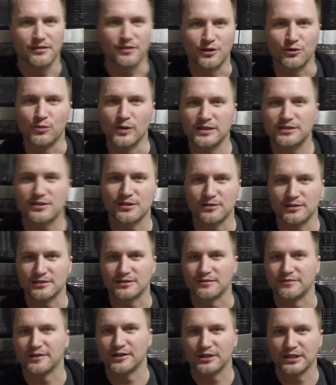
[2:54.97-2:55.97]
The whistle
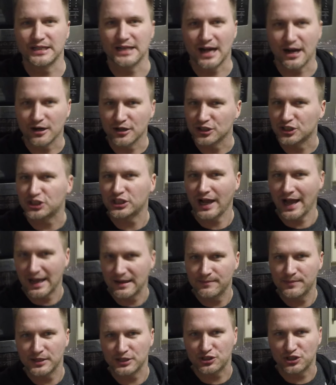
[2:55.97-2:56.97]
is a very harsh,
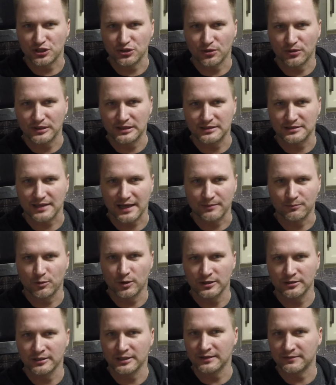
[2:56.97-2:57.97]
high-pitched noise. I'm
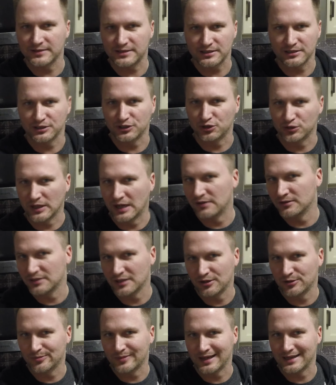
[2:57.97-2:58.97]
wondering if it's going to drown
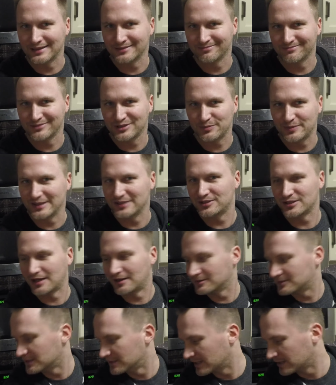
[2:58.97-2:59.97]
out my speech
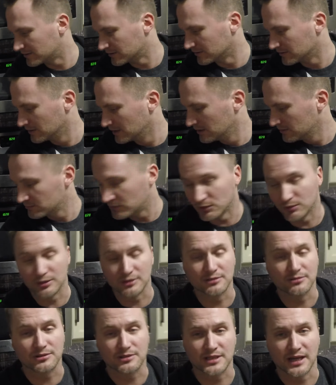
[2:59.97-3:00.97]
altogether. But
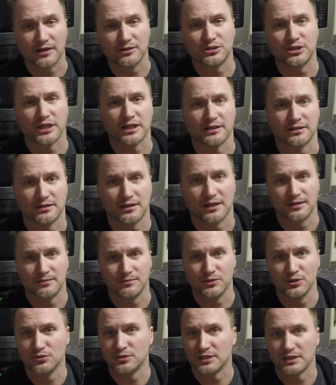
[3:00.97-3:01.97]
we'll do a sound check
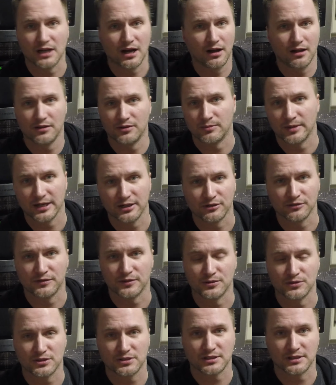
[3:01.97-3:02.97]
using all the
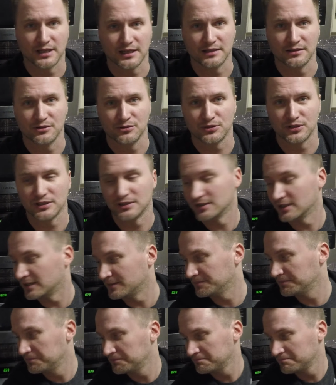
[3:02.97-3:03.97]
microphones tonight, using
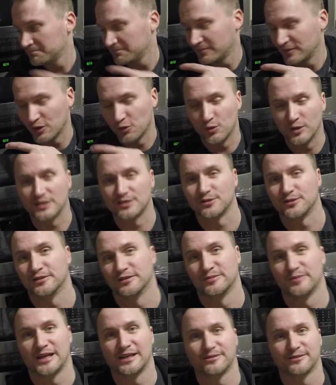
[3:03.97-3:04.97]
the whistle
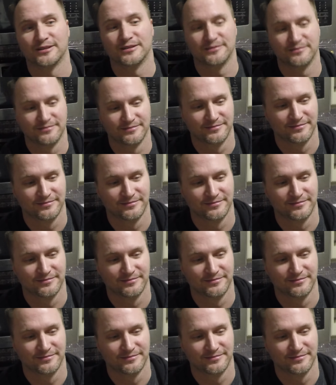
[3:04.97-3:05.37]
in the background.